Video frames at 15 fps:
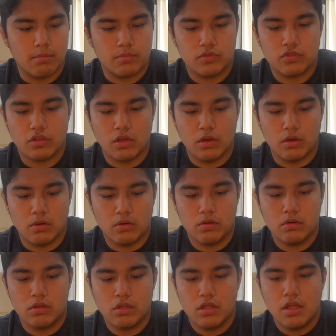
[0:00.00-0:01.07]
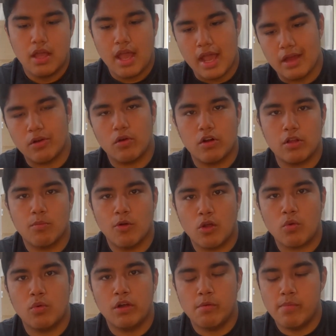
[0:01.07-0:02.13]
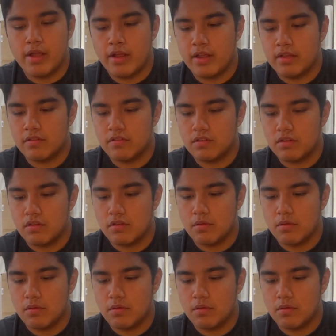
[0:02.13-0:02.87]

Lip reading: So I had to order more wheel bearings.